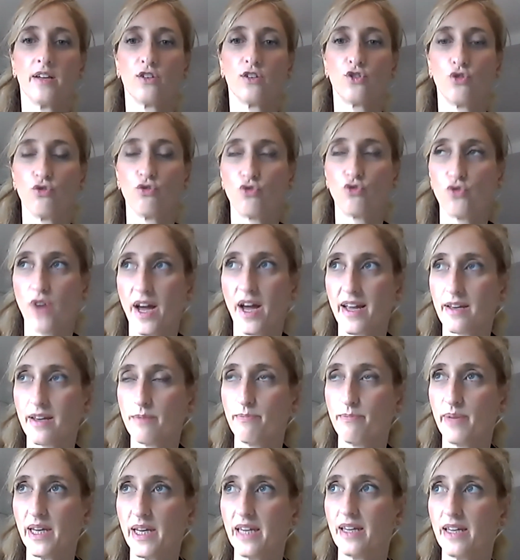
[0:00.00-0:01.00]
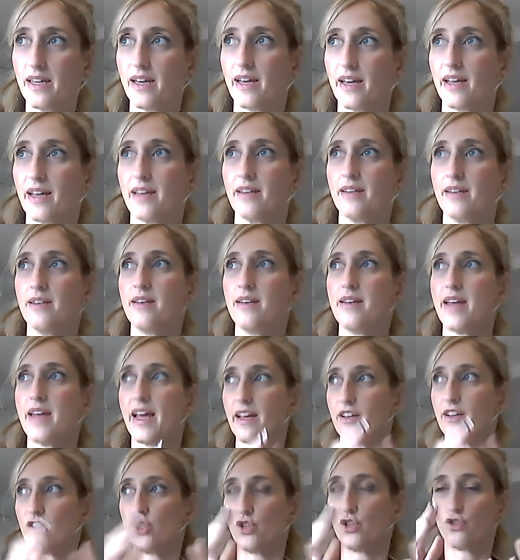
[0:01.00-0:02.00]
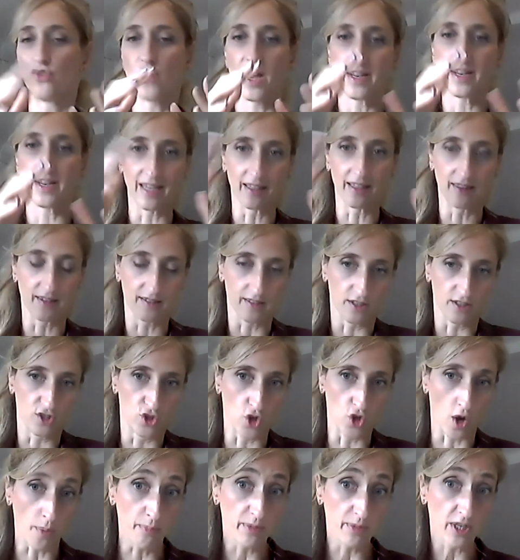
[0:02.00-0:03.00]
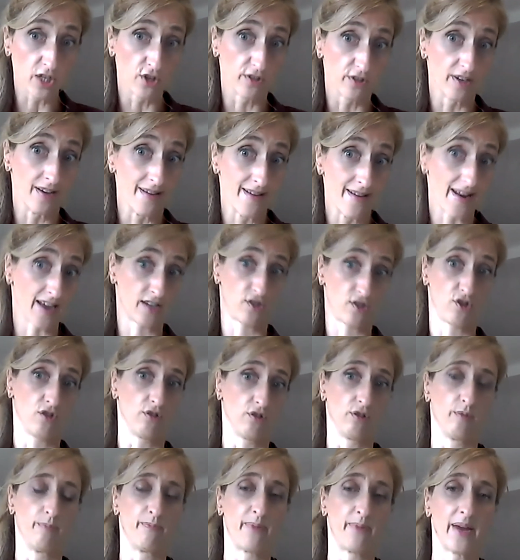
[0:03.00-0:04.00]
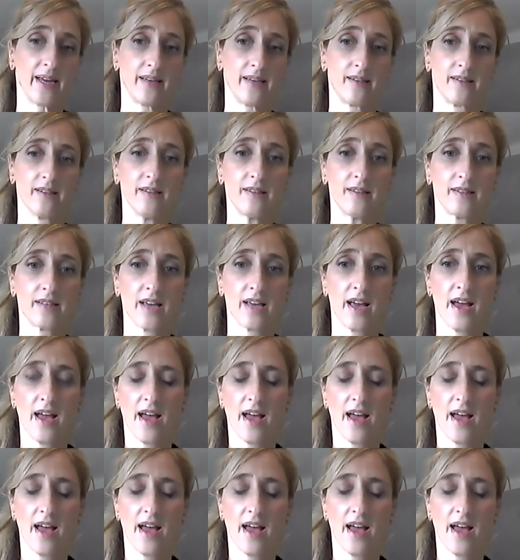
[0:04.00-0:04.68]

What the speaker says: To try and get this adopted on a national basis,